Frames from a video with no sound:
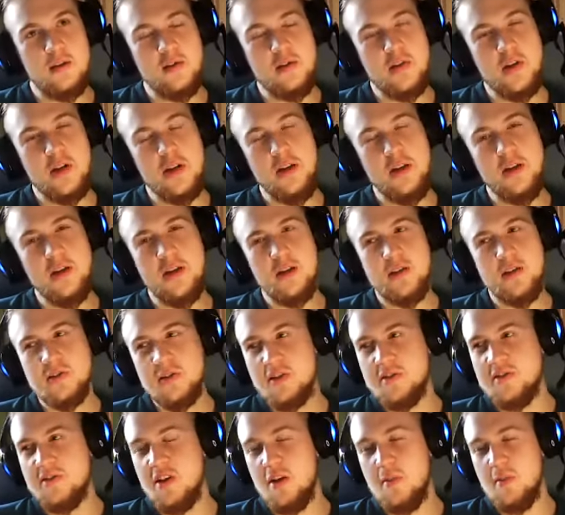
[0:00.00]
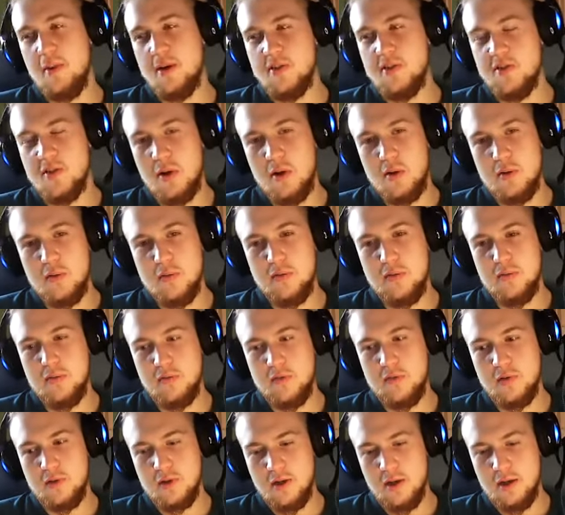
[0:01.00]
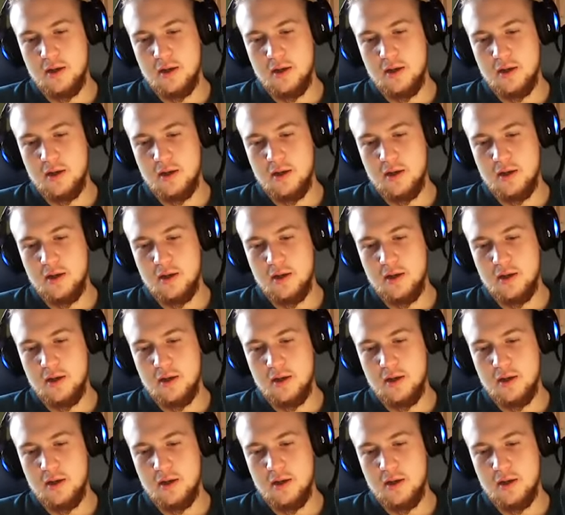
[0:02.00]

10 years, I see myself